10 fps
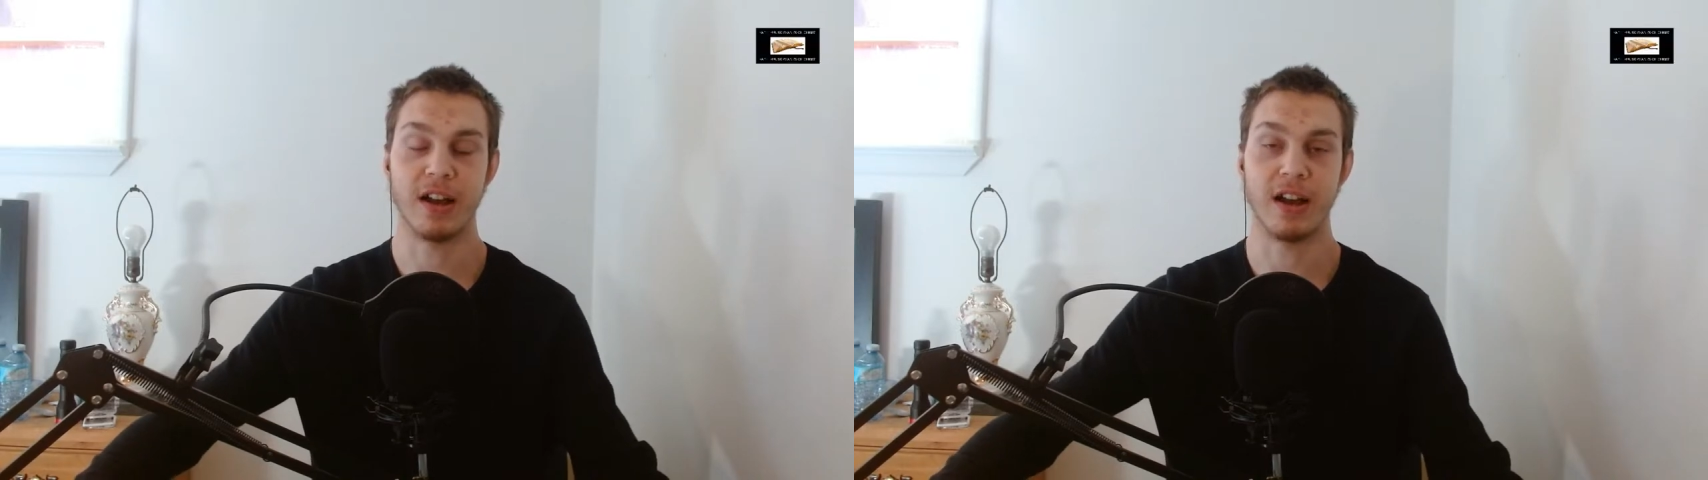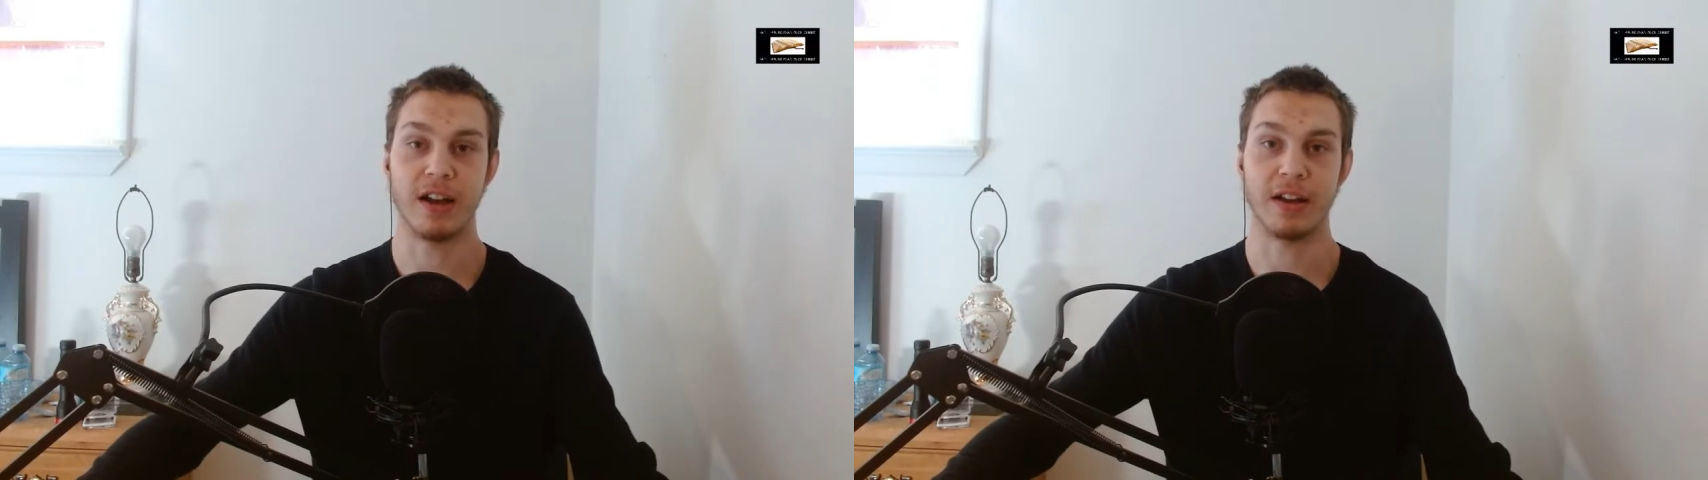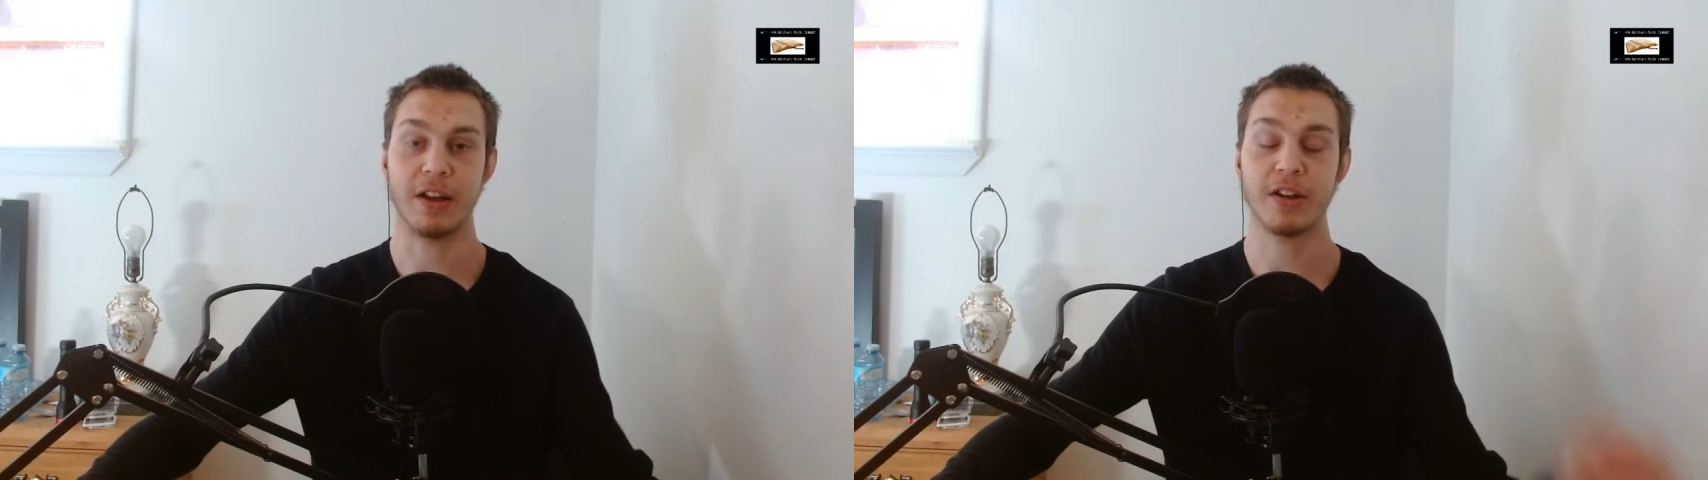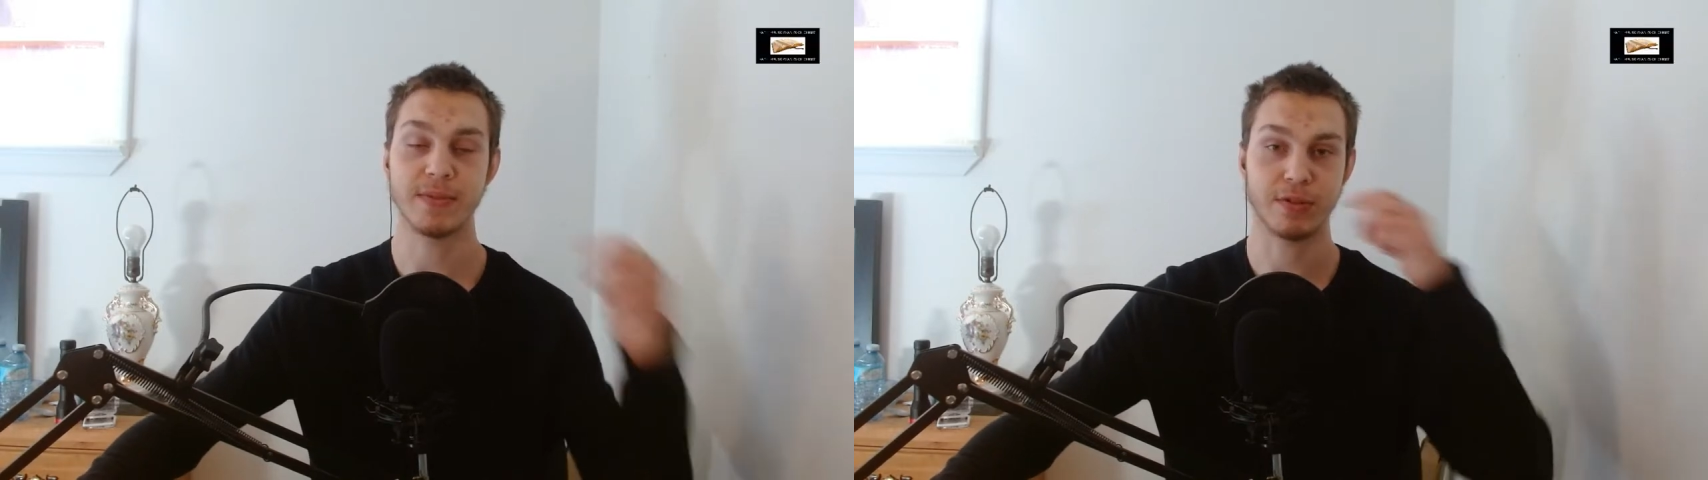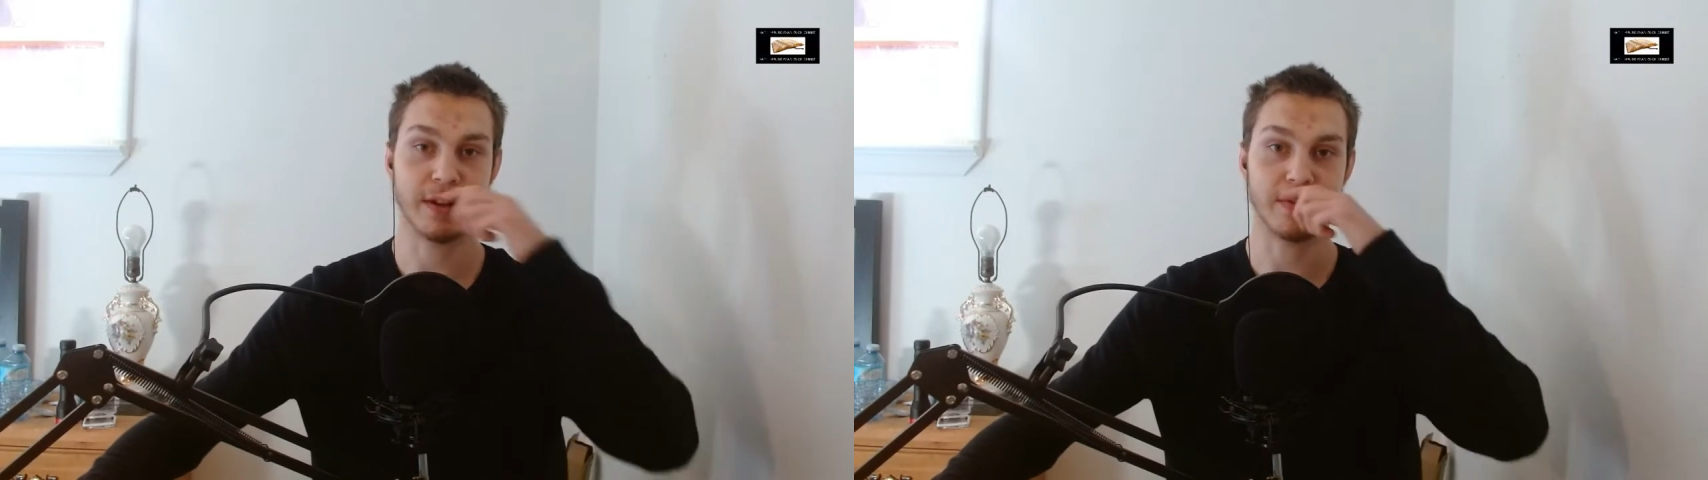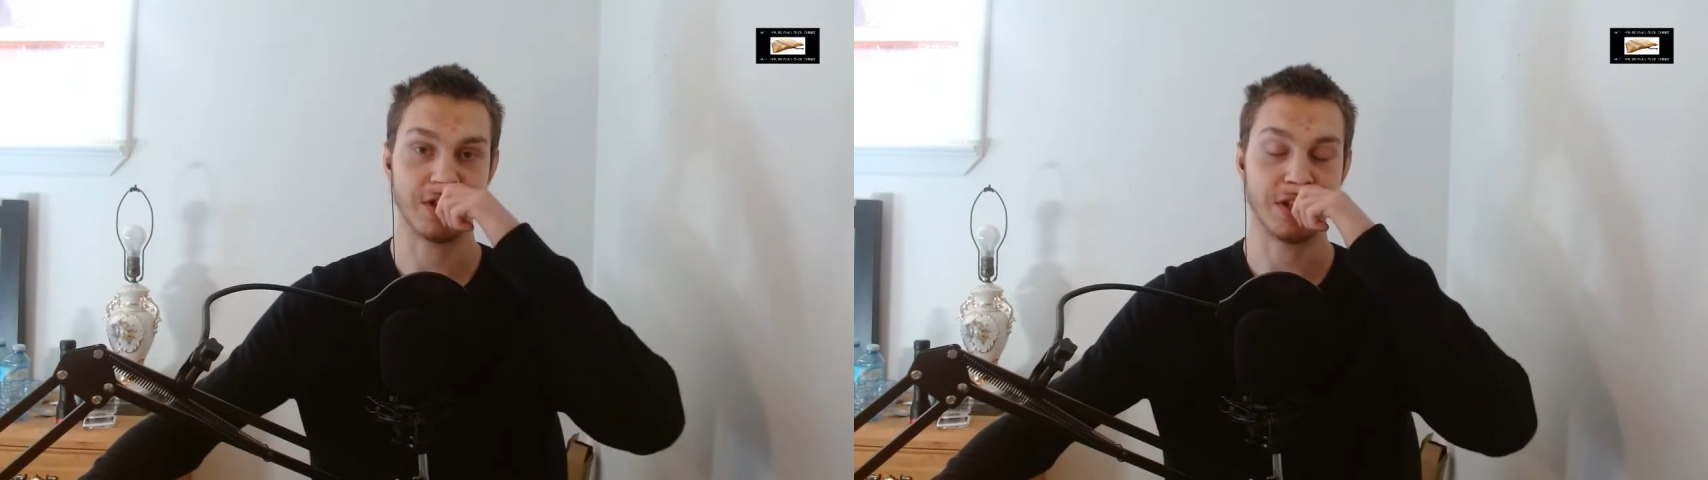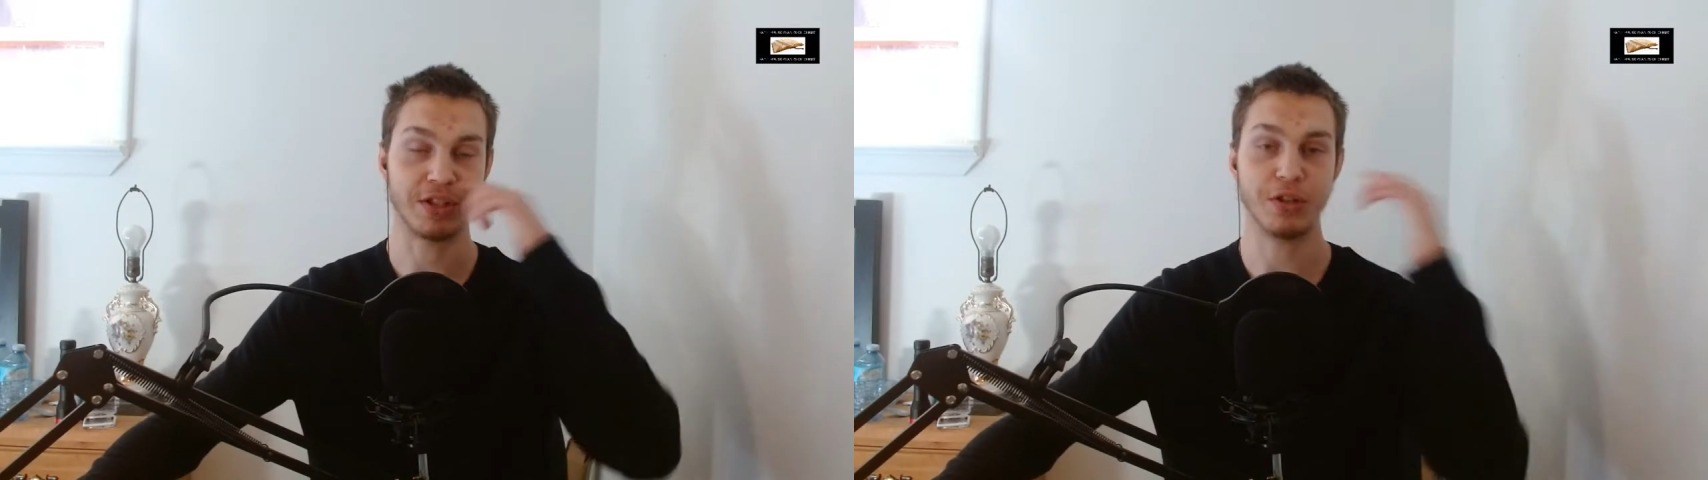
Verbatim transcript: Uh, here are some scriptures,